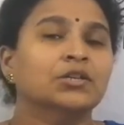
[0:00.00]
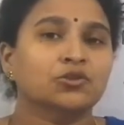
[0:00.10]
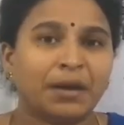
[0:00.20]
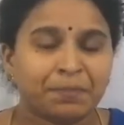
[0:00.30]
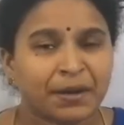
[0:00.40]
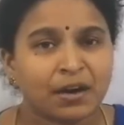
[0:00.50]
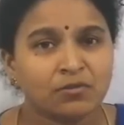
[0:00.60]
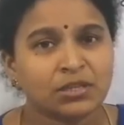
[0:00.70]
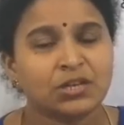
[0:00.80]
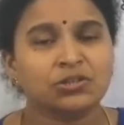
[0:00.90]
so my
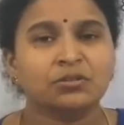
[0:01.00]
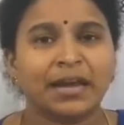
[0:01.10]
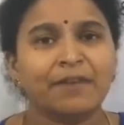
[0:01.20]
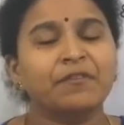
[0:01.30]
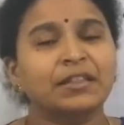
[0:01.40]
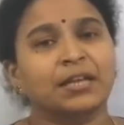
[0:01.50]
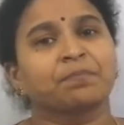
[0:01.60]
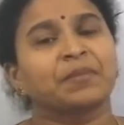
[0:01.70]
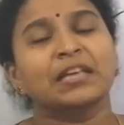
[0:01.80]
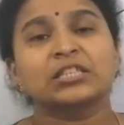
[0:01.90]
pronunciation,
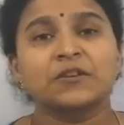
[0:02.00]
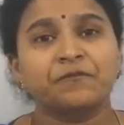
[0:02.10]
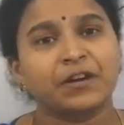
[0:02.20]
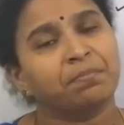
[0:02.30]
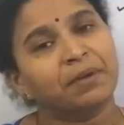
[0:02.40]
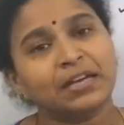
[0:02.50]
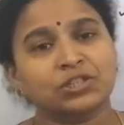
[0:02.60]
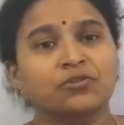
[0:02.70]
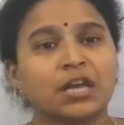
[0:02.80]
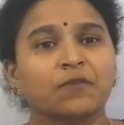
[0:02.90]
everything is different.
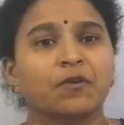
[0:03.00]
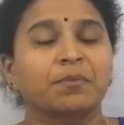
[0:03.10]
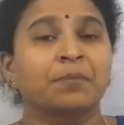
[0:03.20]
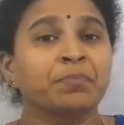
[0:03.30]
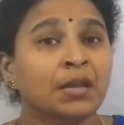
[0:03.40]
It's unique for me.